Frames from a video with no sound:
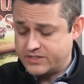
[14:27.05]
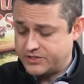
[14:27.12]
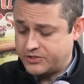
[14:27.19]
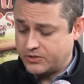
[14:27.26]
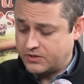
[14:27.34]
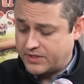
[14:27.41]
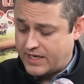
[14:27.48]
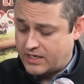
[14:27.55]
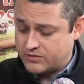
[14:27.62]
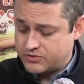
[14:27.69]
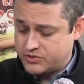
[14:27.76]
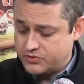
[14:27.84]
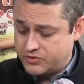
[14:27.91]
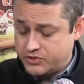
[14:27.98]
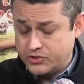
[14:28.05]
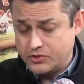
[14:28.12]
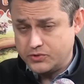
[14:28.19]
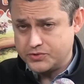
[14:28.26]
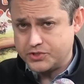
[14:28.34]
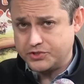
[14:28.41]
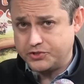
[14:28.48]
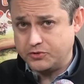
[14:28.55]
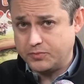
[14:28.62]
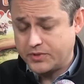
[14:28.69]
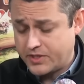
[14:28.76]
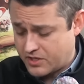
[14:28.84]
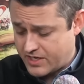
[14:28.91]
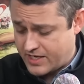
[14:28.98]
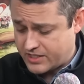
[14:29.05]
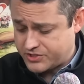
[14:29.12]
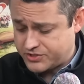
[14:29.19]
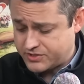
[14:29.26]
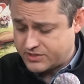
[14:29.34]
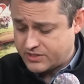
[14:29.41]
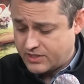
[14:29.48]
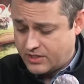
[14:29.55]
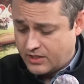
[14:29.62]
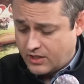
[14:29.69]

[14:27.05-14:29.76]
that they're allowed to use to do player actions.